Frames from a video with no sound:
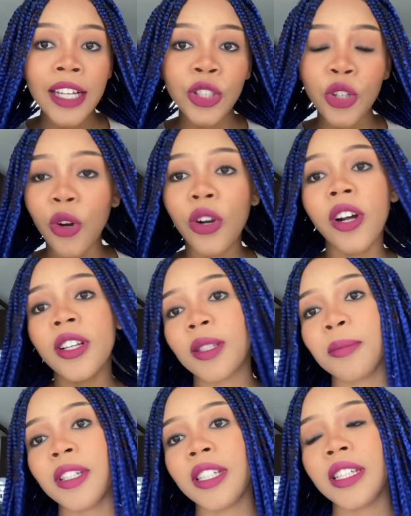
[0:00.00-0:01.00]
Don't ask
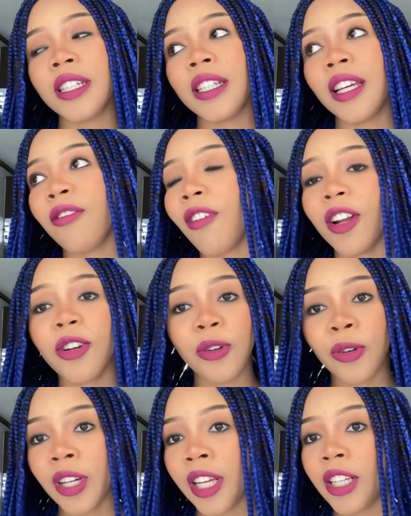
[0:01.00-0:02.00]
me if I
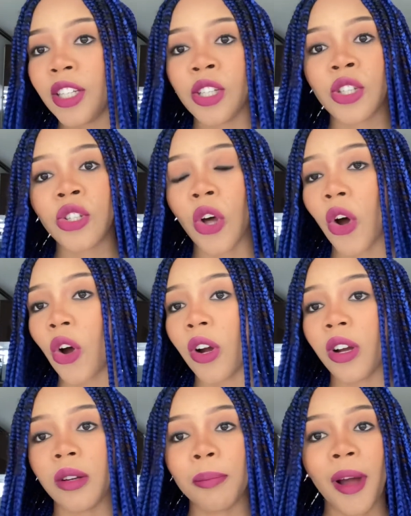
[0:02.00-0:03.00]
know any
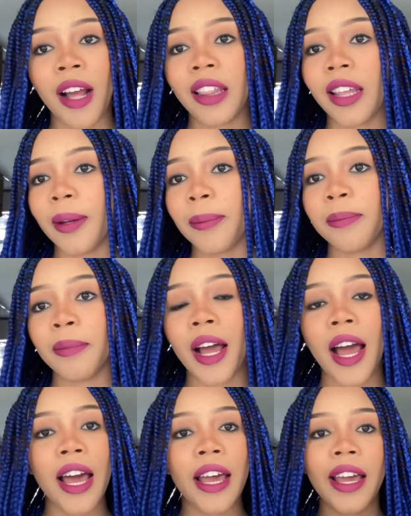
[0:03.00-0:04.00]
song by them.
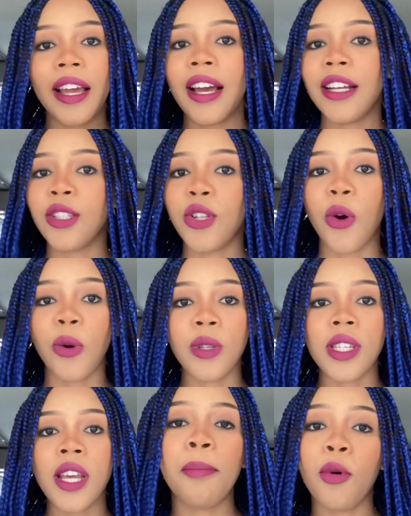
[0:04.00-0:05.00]
I
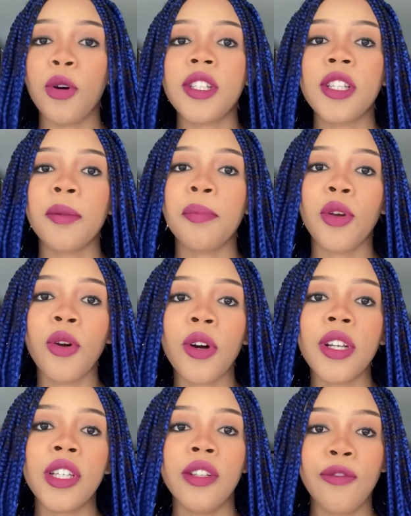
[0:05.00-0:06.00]
don't. Bought it
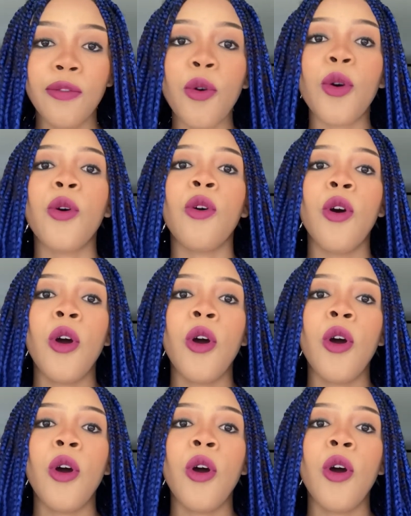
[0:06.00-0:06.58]
purely for